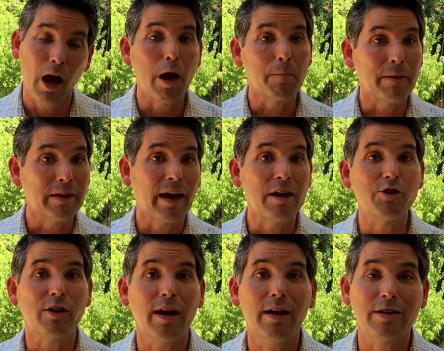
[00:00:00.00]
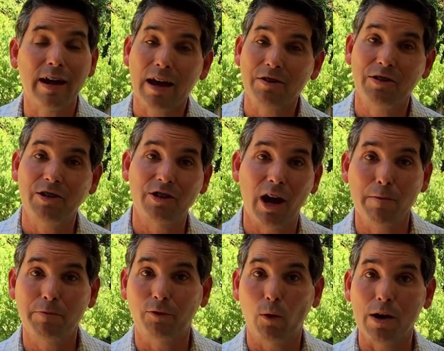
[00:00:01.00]
And being educated to ask these
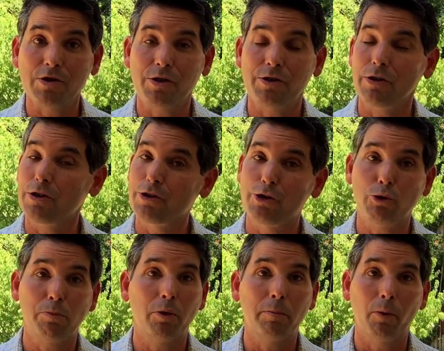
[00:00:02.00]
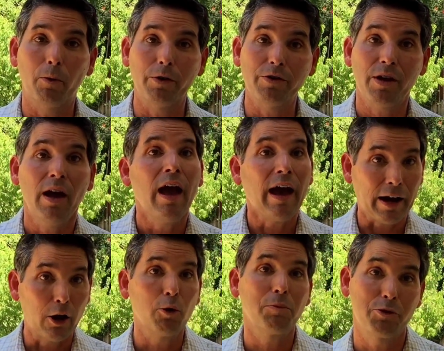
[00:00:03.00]
types of questions is super important, and
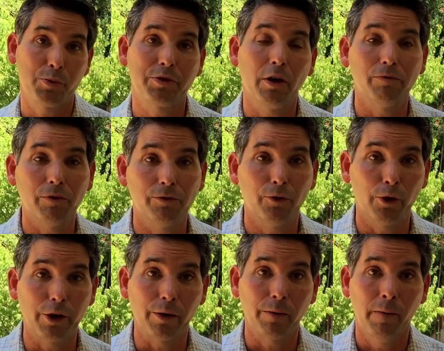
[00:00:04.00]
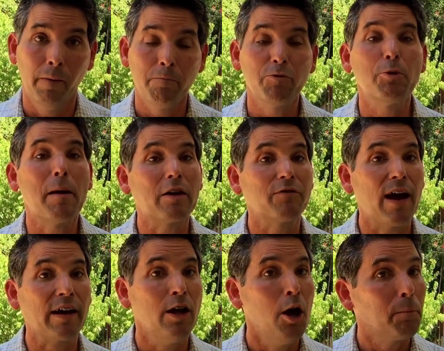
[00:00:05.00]
I hope this was helpful for you. As a matter of
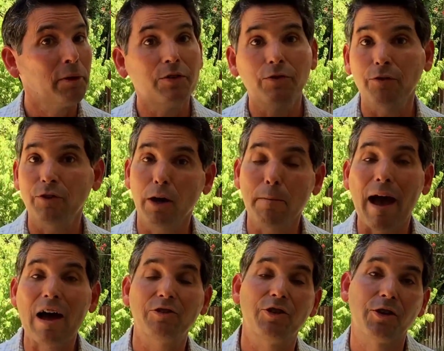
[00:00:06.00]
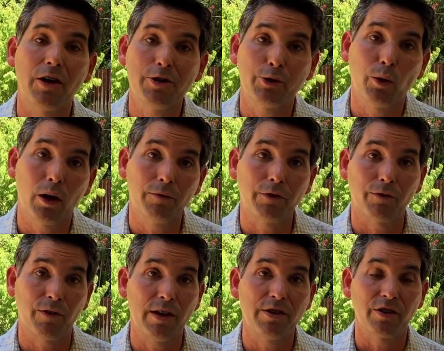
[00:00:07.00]
fact, please feel free to pass this on to all of your
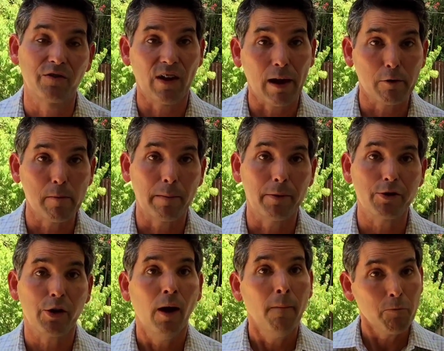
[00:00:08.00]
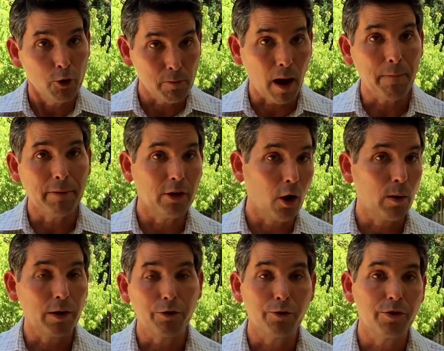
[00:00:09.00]
friends and family members who might be
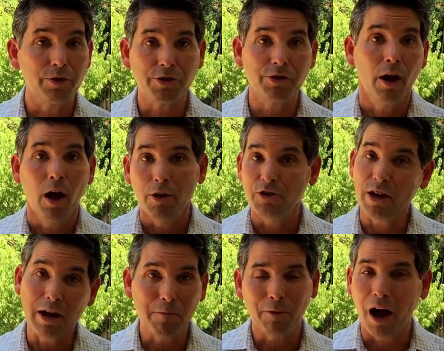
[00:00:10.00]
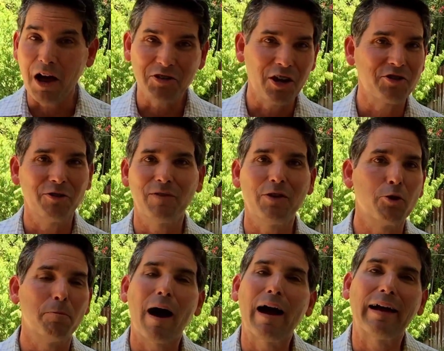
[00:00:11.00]
going through this same process of
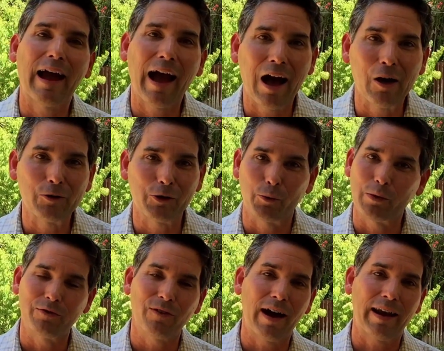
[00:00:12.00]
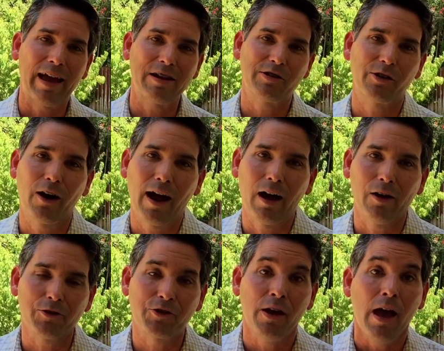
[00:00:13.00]
either buying a house or refinancing a
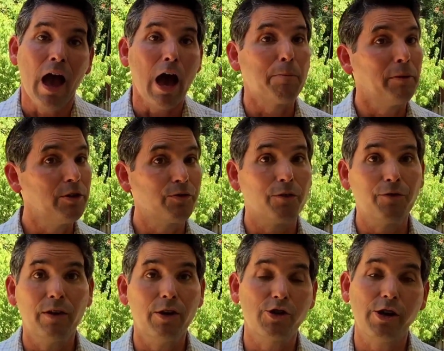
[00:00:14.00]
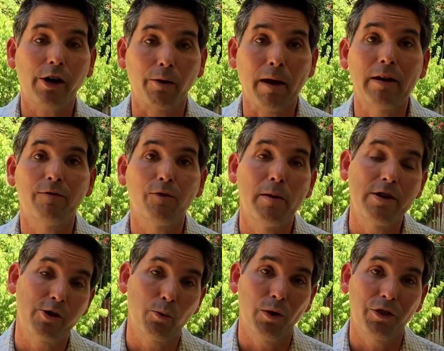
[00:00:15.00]
house. And please feel free to share my
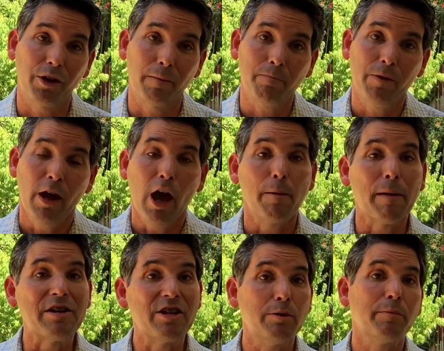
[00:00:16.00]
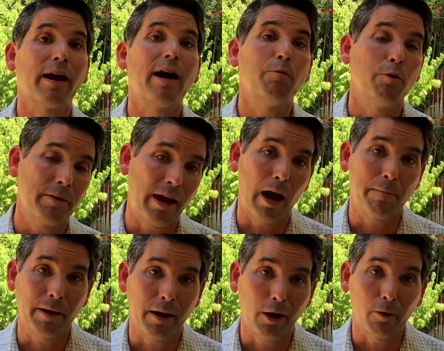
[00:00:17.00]
information with them, and my team and I would be
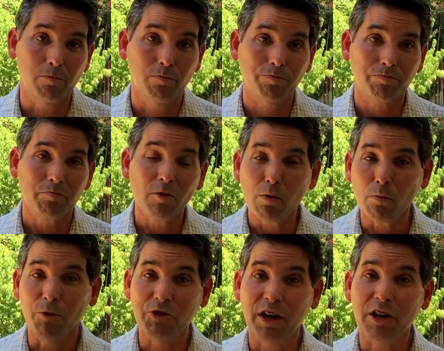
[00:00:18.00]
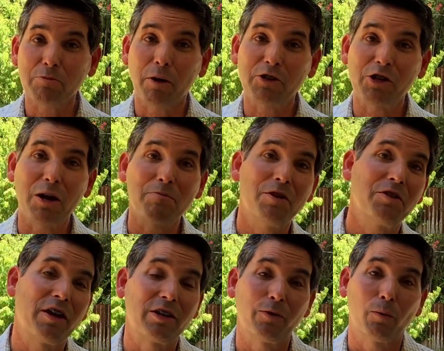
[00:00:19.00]
happy to help. Once again, it's Marc Thompson.
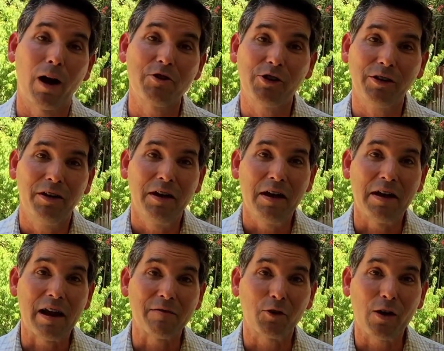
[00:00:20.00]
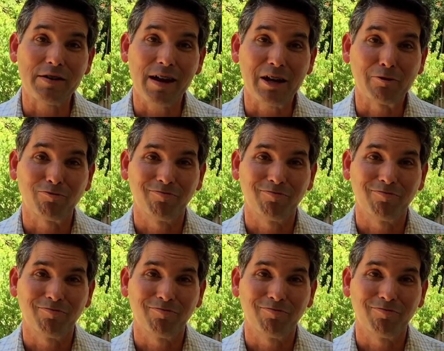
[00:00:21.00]
Thanks for watching, and have a great day.